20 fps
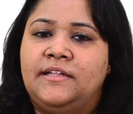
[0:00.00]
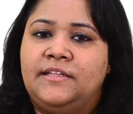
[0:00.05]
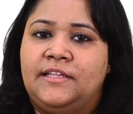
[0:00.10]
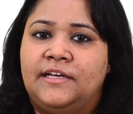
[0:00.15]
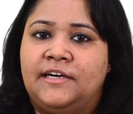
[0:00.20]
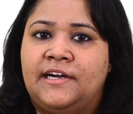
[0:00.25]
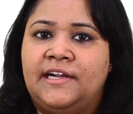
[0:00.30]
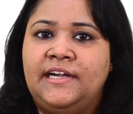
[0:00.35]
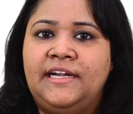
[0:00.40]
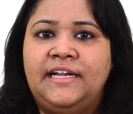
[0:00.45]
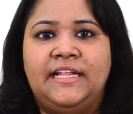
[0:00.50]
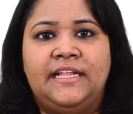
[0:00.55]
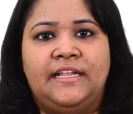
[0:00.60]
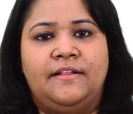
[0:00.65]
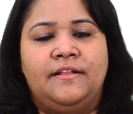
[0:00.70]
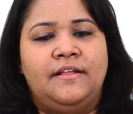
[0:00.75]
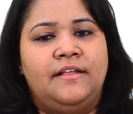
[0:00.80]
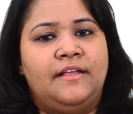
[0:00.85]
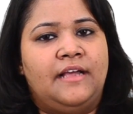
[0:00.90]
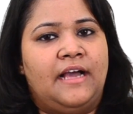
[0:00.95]
Third,
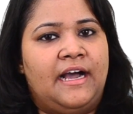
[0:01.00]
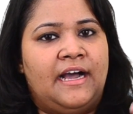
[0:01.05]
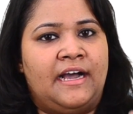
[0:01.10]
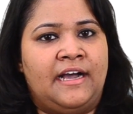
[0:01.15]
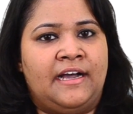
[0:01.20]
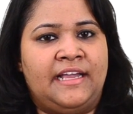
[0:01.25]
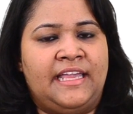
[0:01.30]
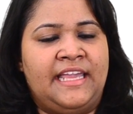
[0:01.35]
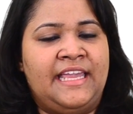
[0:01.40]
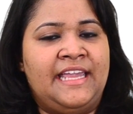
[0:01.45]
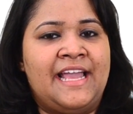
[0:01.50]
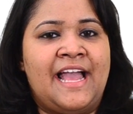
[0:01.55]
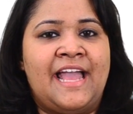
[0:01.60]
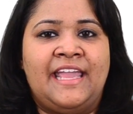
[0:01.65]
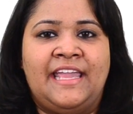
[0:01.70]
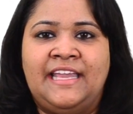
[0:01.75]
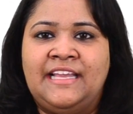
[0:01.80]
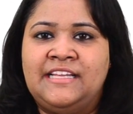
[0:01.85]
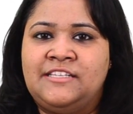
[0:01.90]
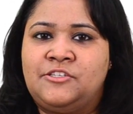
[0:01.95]
a
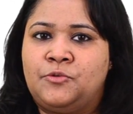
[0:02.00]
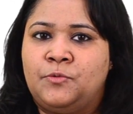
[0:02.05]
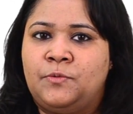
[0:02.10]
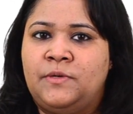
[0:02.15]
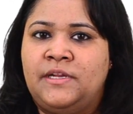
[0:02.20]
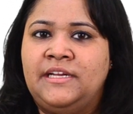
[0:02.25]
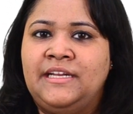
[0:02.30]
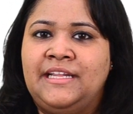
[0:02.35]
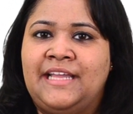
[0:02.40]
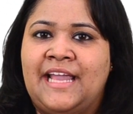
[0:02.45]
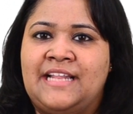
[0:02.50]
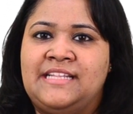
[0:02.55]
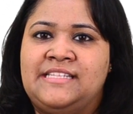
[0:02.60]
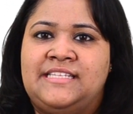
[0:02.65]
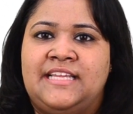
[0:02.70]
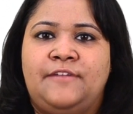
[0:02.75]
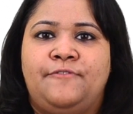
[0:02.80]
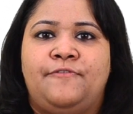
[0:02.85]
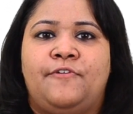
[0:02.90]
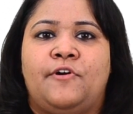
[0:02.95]
EIE student can
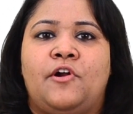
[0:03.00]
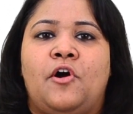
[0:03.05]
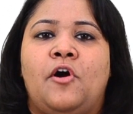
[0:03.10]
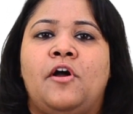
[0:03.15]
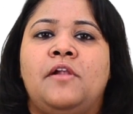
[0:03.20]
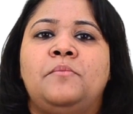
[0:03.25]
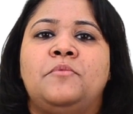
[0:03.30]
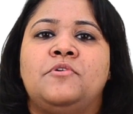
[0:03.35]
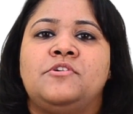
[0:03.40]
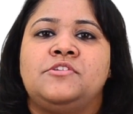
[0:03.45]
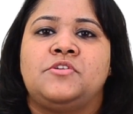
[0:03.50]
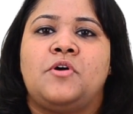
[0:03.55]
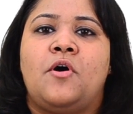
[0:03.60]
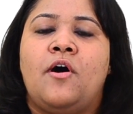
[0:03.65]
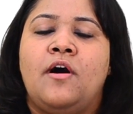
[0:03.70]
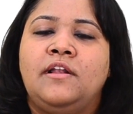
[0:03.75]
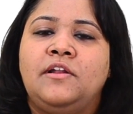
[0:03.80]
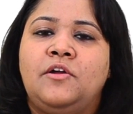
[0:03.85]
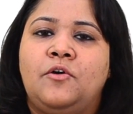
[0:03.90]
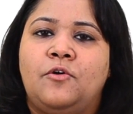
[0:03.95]
sit for almost
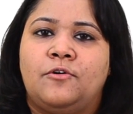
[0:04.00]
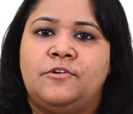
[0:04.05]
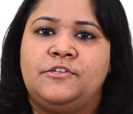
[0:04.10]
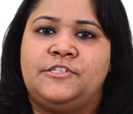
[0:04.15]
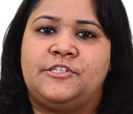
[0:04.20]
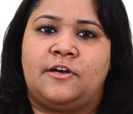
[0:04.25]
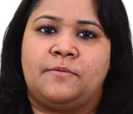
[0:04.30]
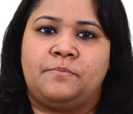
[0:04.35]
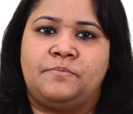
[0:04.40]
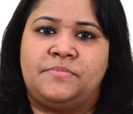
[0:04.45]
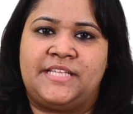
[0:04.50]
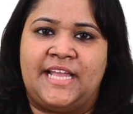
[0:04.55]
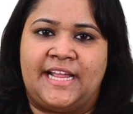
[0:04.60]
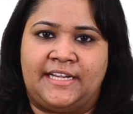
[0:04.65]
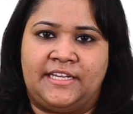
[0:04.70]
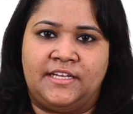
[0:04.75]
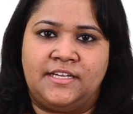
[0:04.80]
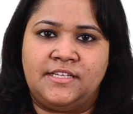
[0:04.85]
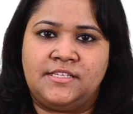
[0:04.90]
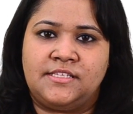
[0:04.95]
all core job
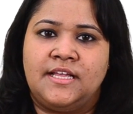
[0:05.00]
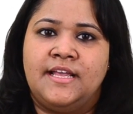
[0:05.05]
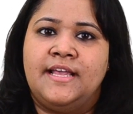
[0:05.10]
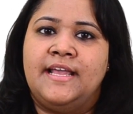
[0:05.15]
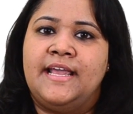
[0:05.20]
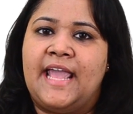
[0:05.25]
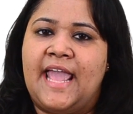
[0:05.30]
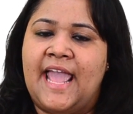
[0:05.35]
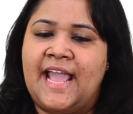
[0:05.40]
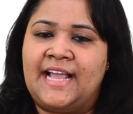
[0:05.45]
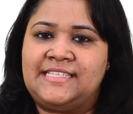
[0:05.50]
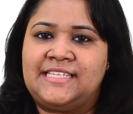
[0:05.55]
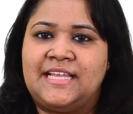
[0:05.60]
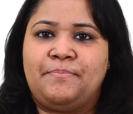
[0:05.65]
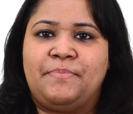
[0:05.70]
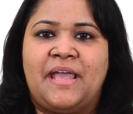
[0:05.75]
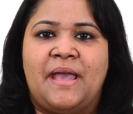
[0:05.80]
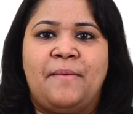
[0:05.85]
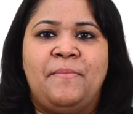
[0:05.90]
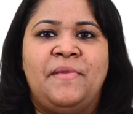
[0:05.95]
sectors
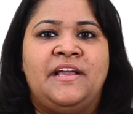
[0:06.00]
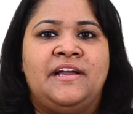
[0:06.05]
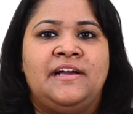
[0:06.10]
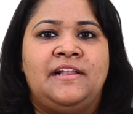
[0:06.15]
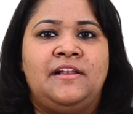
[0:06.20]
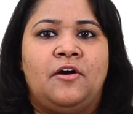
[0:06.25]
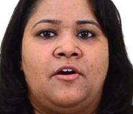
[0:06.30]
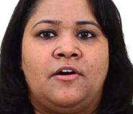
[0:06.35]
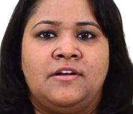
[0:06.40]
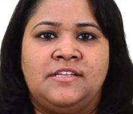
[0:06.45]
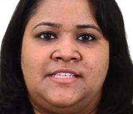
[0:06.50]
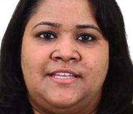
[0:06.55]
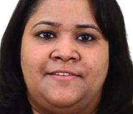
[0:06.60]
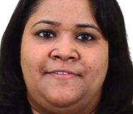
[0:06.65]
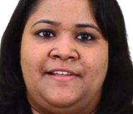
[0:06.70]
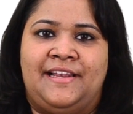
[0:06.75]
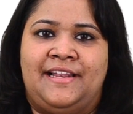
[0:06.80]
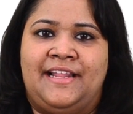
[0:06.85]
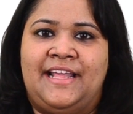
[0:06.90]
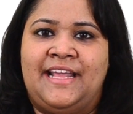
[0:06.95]
except chemical or
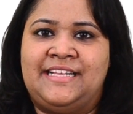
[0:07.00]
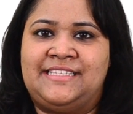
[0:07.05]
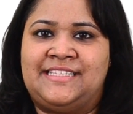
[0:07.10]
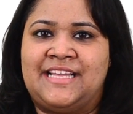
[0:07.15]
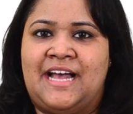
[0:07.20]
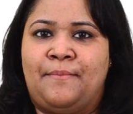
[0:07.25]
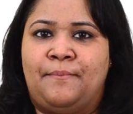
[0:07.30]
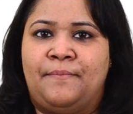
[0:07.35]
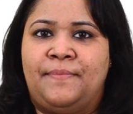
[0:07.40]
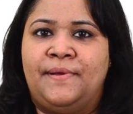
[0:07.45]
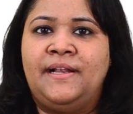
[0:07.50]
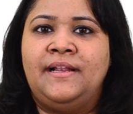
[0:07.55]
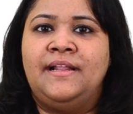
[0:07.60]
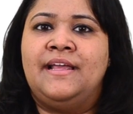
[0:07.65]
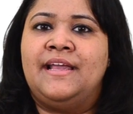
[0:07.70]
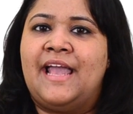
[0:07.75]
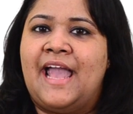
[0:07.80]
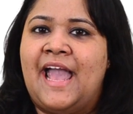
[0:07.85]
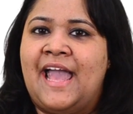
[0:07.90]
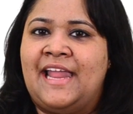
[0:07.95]
civil, example
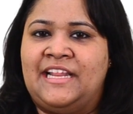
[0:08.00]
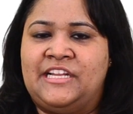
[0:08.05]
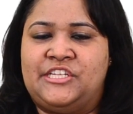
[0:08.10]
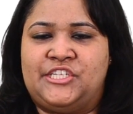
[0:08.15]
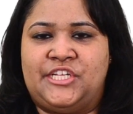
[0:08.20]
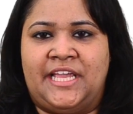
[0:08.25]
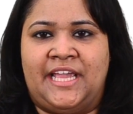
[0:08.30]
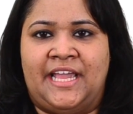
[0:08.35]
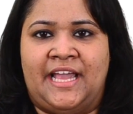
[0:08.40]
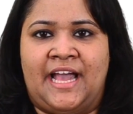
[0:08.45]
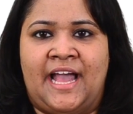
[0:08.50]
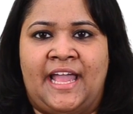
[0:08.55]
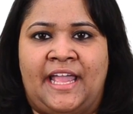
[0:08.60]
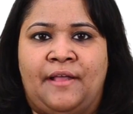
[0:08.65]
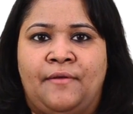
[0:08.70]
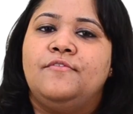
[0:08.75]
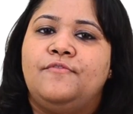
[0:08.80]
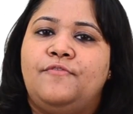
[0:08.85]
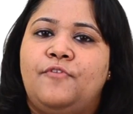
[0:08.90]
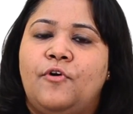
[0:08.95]
NHAI.
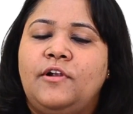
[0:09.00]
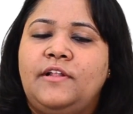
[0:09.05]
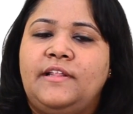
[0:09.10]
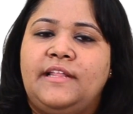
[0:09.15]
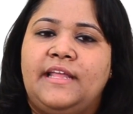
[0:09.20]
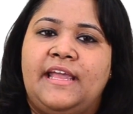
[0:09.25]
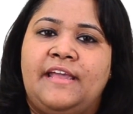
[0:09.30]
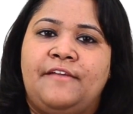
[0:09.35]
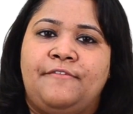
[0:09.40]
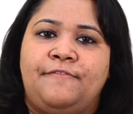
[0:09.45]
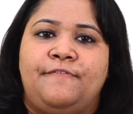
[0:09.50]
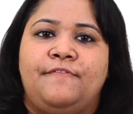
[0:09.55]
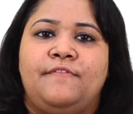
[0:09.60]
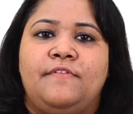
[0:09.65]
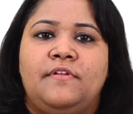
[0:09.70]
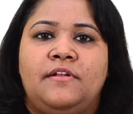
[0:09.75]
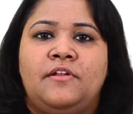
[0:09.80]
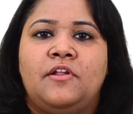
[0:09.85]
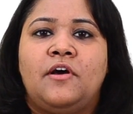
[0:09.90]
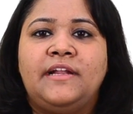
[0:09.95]
Fourth, if
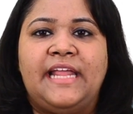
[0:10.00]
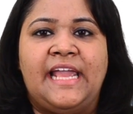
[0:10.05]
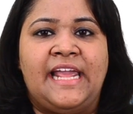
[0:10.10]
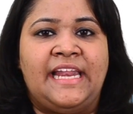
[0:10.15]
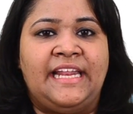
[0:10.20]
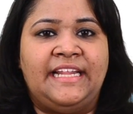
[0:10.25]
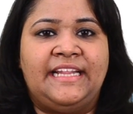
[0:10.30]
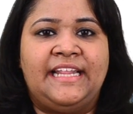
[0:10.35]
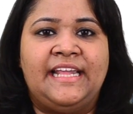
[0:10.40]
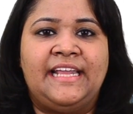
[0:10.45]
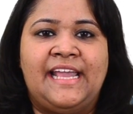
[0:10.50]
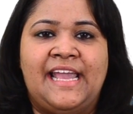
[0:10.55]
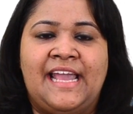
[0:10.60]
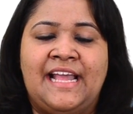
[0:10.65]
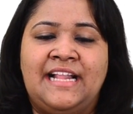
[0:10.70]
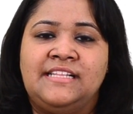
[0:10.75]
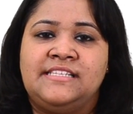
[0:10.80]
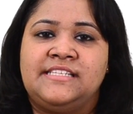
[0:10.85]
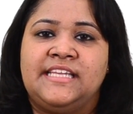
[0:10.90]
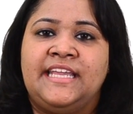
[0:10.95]
not anything
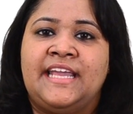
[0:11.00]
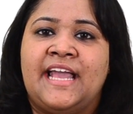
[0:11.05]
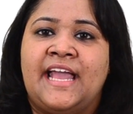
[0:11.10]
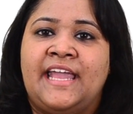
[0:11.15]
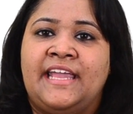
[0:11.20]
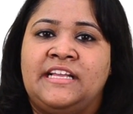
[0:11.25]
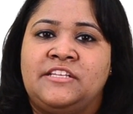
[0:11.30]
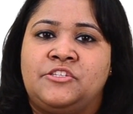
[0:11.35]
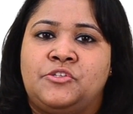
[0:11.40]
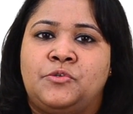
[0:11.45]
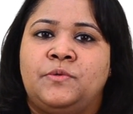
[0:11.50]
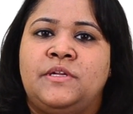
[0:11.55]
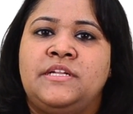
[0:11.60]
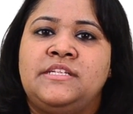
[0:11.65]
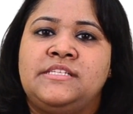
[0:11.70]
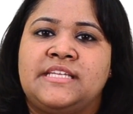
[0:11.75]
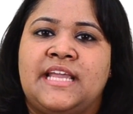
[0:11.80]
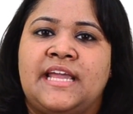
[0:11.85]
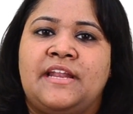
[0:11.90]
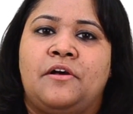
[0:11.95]
else, EIE
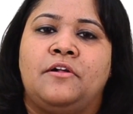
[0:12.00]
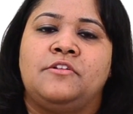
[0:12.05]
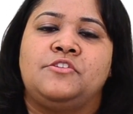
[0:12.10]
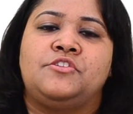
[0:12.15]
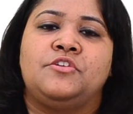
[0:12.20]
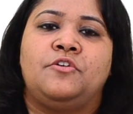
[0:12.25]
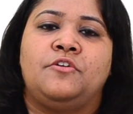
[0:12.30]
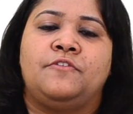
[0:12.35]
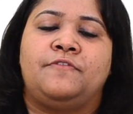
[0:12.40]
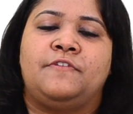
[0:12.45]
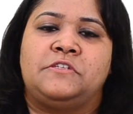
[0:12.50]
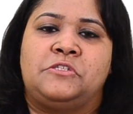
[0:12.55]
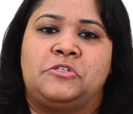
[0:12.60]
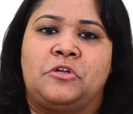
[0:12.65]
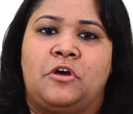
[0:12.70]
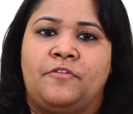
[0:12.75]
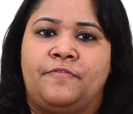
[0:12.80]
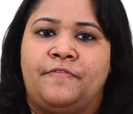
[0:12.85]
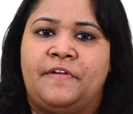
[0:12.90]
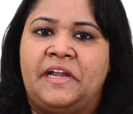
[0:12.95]
students can also go for
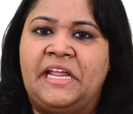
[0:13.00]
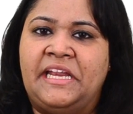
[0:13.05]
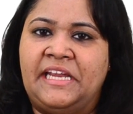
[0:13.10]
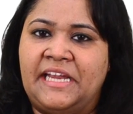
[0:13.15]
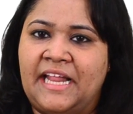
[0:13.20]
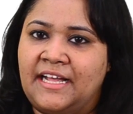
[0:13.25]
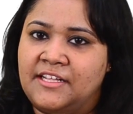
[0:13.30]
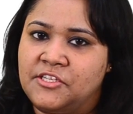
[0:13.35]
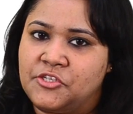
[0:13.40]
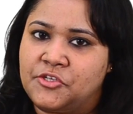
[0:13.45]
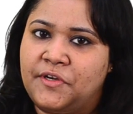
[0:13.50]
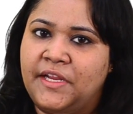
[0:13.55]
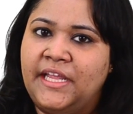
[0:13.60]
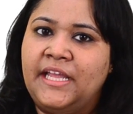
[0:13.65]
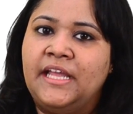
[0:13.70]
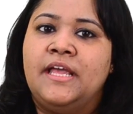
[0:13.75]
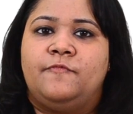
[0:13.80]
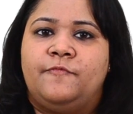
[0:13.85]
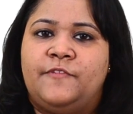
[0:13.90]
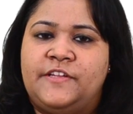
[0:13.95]
software industry,
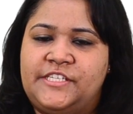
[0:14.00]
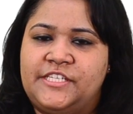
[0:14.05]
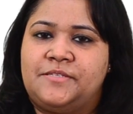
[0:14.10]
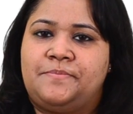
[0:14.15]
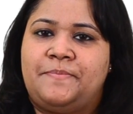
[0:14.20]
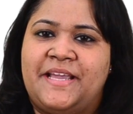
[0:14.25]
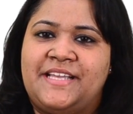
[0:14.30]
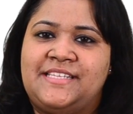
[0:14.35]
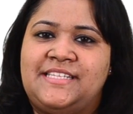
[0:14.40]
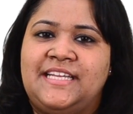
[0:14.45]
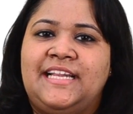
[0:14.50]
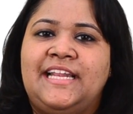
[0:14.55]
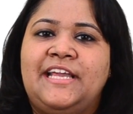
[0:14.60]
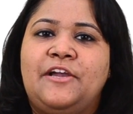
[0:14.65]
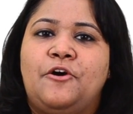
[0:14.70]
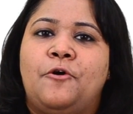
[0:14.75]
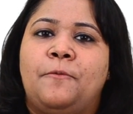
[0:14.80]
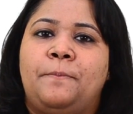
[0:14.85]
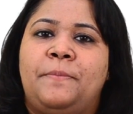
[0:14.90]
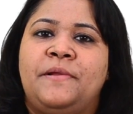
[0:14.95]
which is
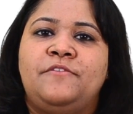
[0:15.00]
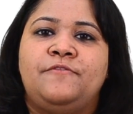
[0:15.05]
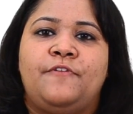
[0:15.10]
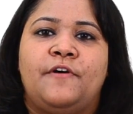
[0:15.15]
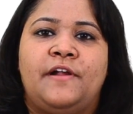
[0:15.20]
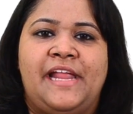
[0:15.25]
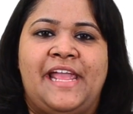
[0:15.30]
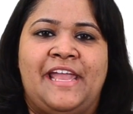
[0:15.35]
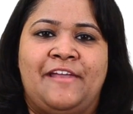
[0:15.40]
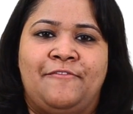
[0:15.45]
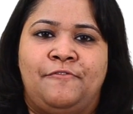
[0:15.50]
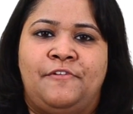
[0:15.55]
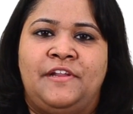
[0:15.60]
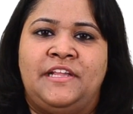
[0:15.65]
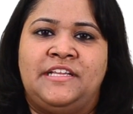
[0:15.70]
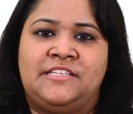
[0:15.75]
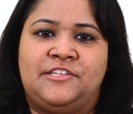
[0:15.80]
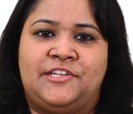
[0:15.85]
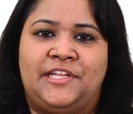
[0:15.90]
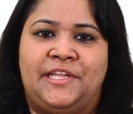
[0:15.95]
basically open for
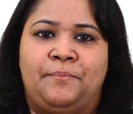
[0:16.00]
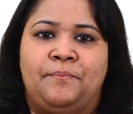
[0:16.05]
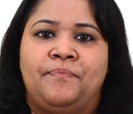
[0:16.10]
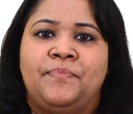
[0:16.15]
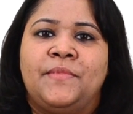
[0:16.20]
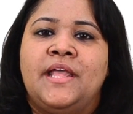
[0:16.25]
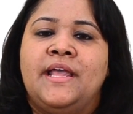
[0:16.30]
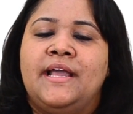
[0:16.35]
every stream.